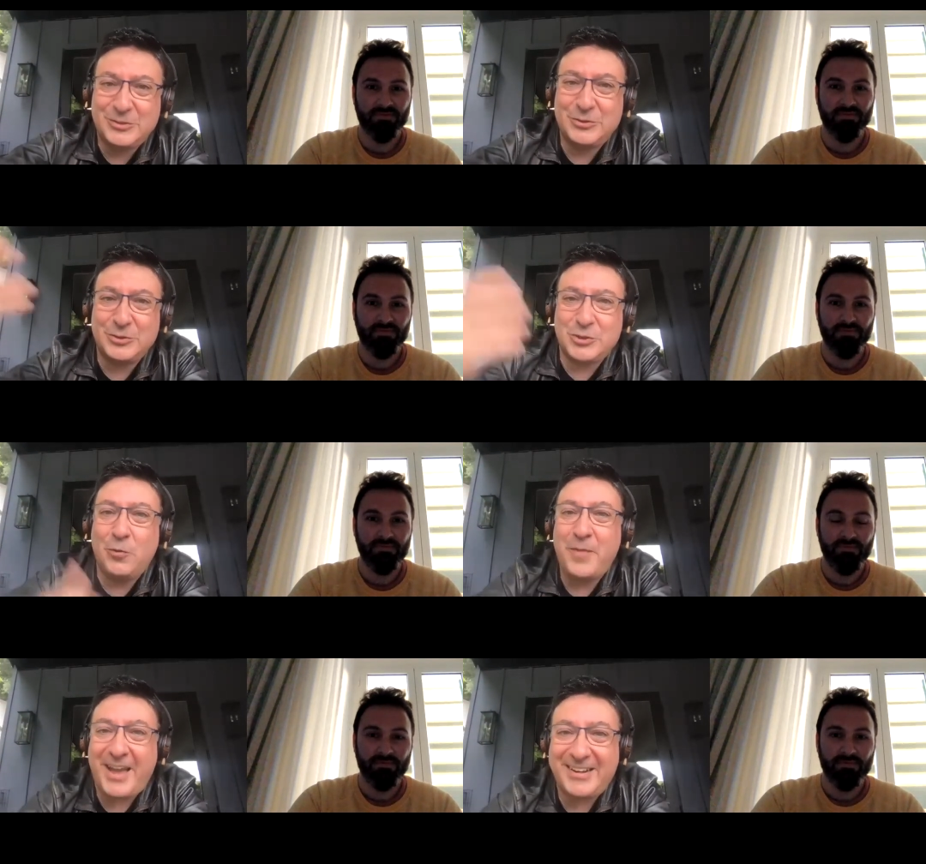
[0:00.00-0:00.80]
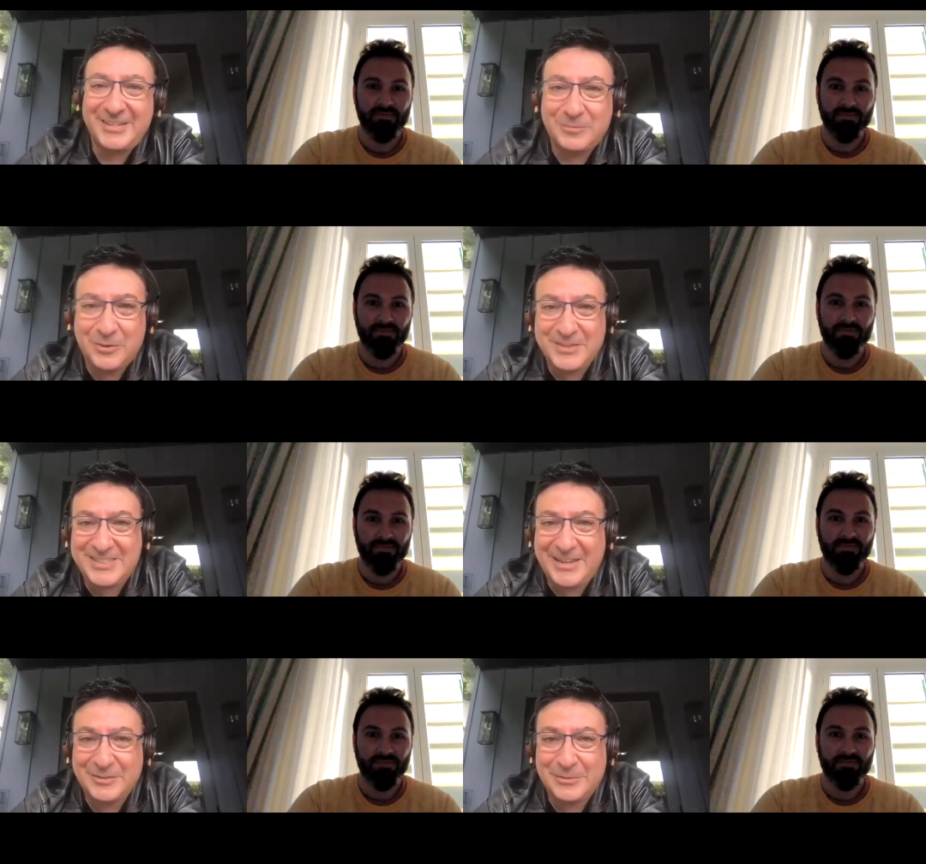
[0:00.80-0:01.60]
Speaker 1: showman. He's more of the
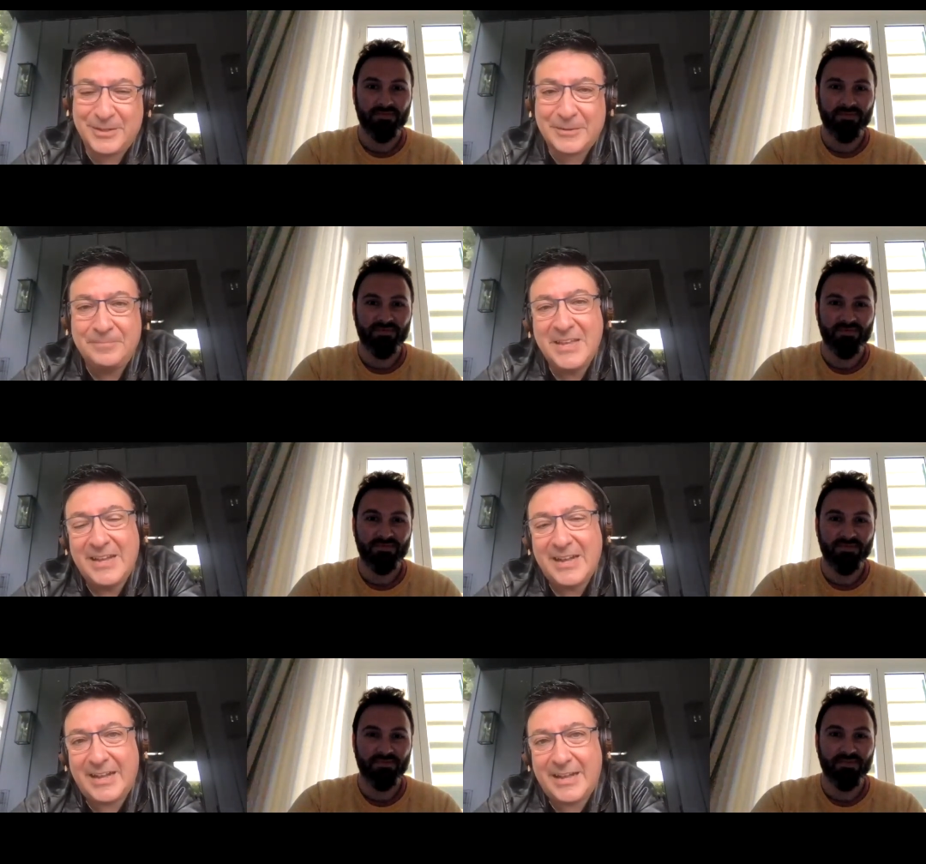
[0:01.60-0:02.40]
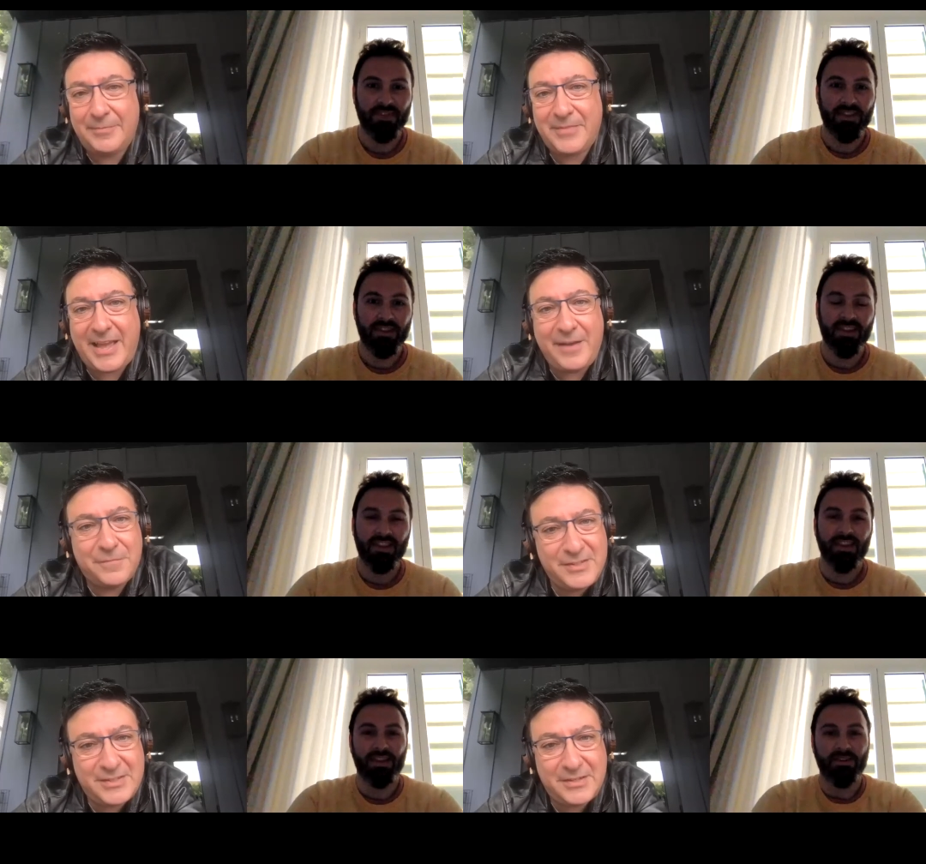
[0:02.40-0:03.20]
salesman.
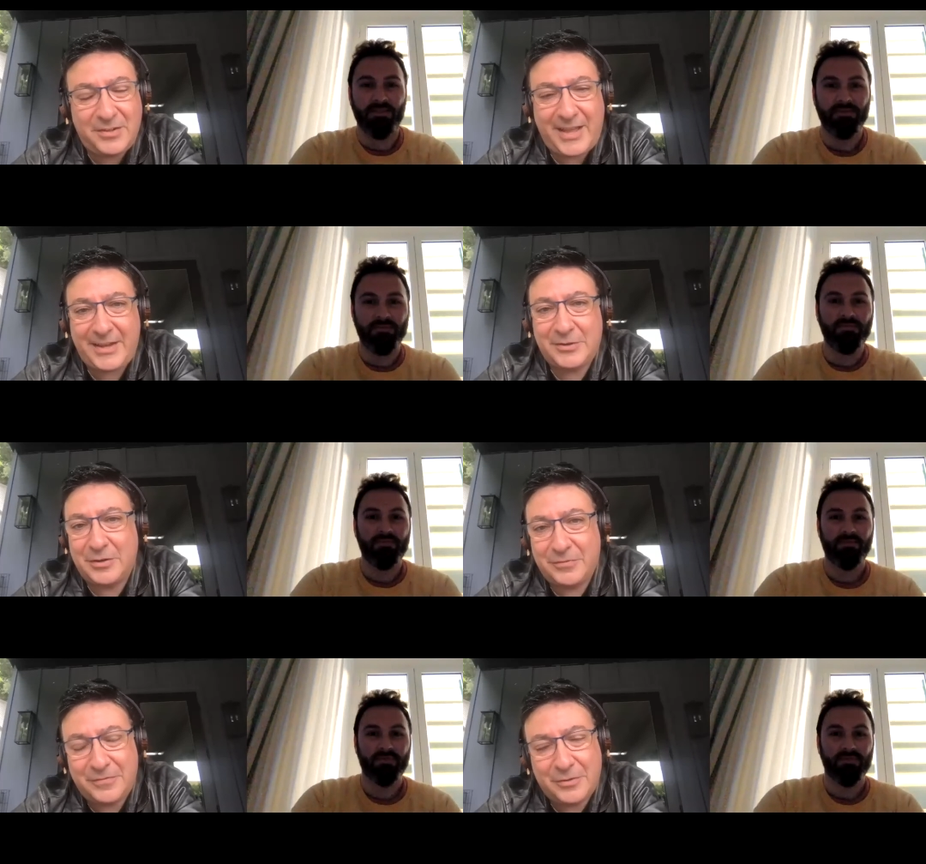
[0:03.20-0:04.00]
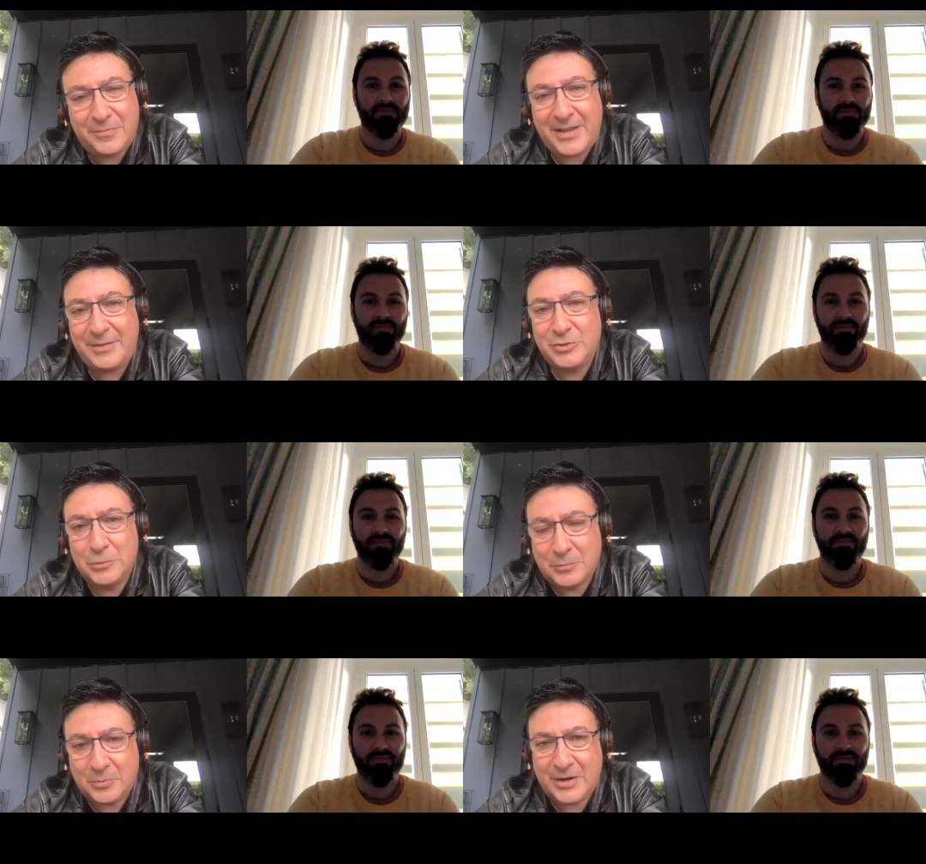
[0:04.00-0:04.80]
Every single actor in our film, I am
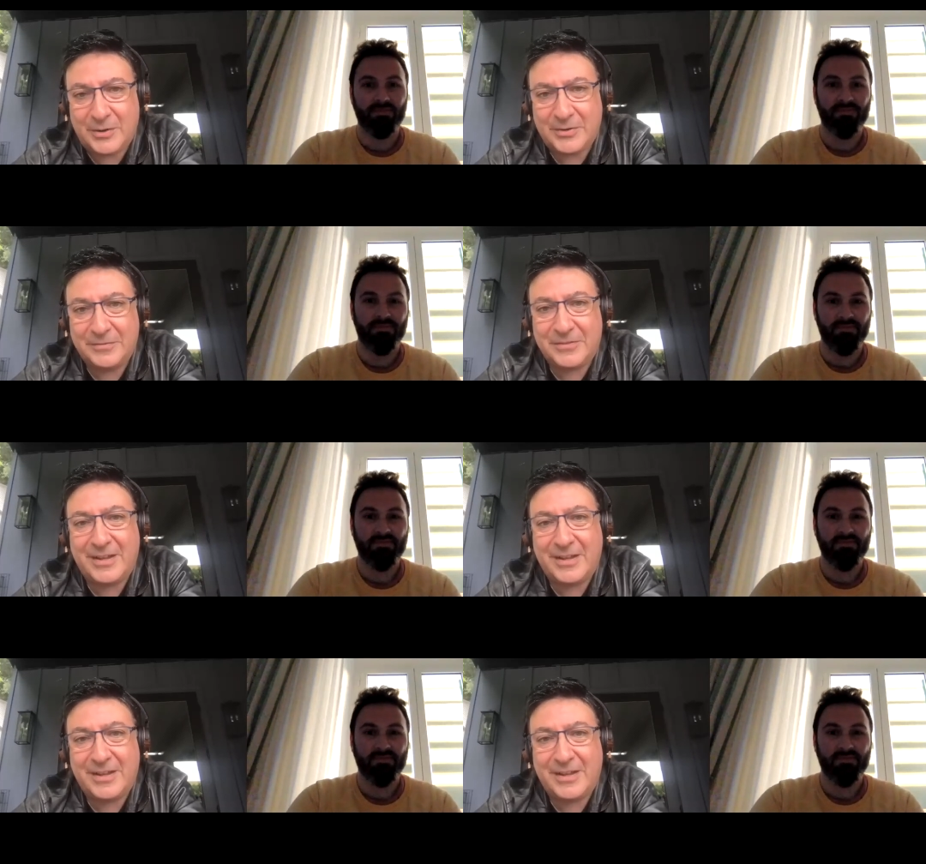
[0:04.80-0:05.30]
super proud of.